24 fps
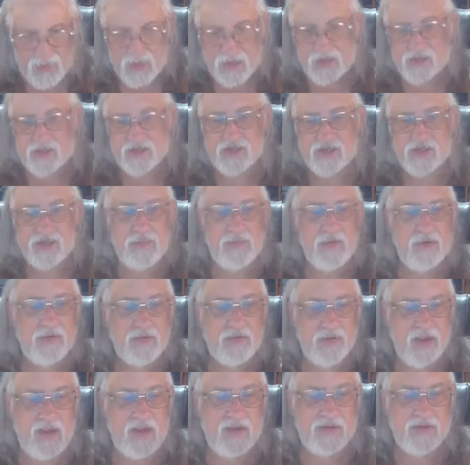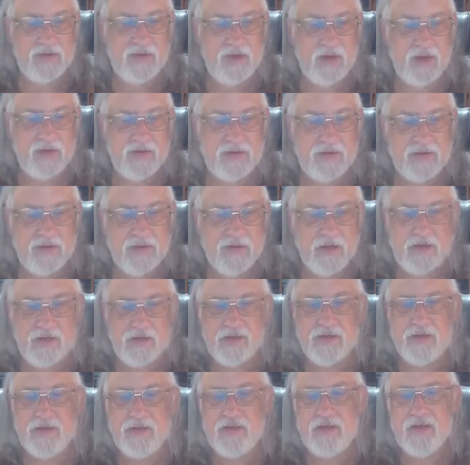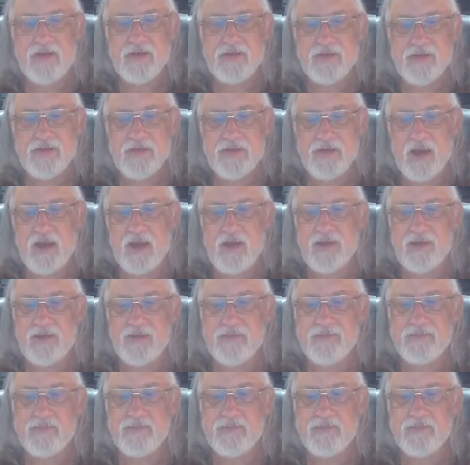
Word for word: get some of 8, 9 done tonight.